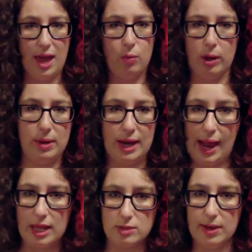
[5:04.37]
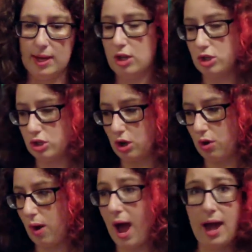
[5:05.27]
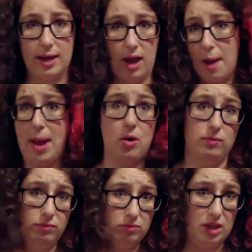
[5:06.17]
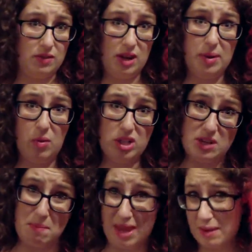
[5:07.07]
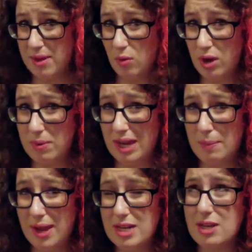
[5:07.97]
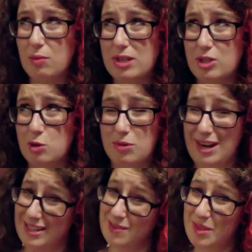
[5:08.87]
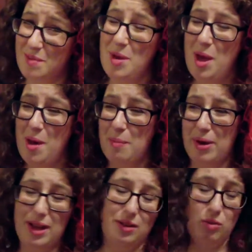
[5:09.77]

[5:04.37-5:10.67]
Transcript: and Wikipedia hates me. So I I'm out. If anybody wants to make me a Wikipedia page, that would be super nice of them. But